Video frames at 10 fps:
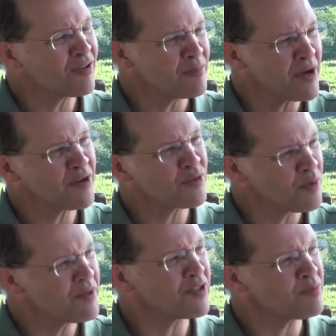The berries were
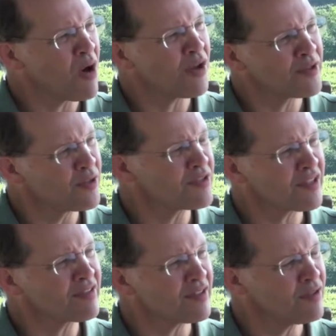a bit smaller in
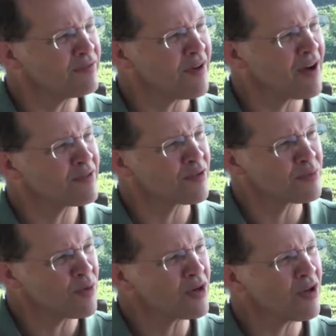06 and 05, so
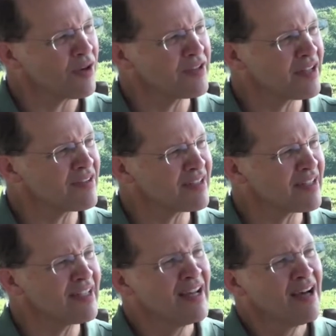there's more color
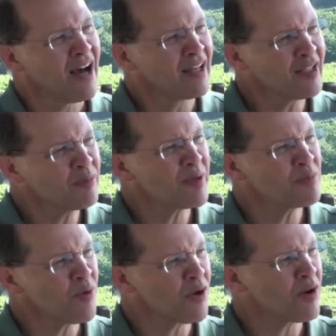density, a little bit
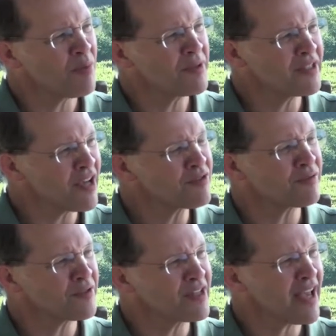more potential
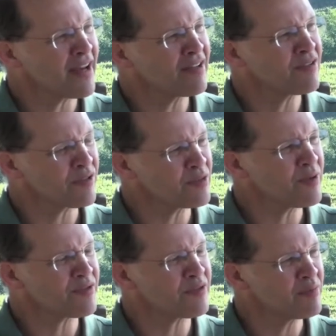for tannin, so it's a
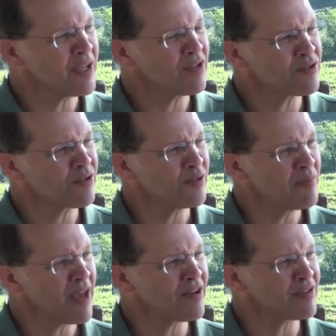question of making sure you
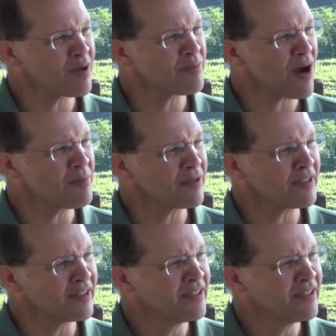manage that properly.